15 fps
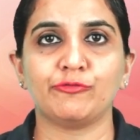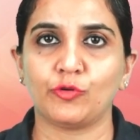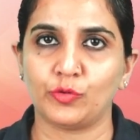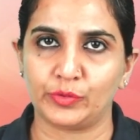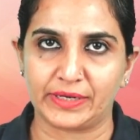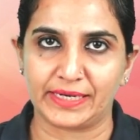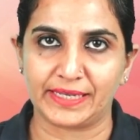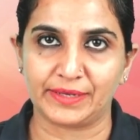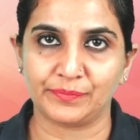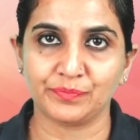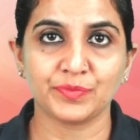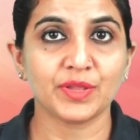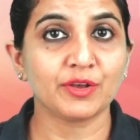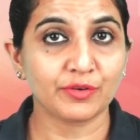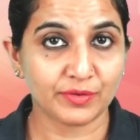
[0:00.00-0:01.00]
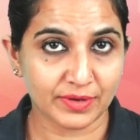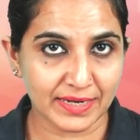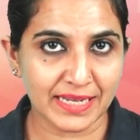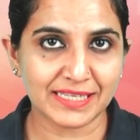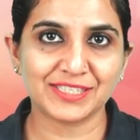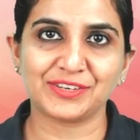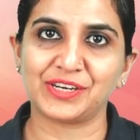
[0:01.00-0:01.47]
only.
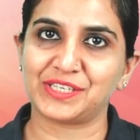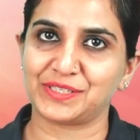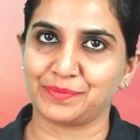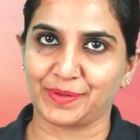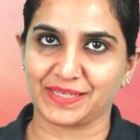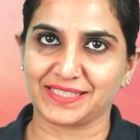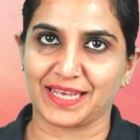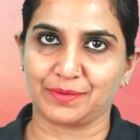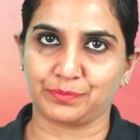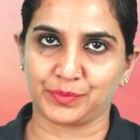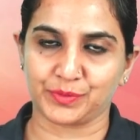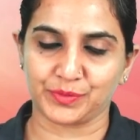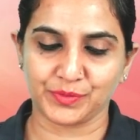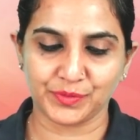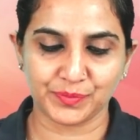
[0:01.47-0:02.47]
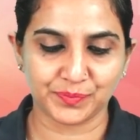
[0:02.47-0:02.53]
Let's read some examples.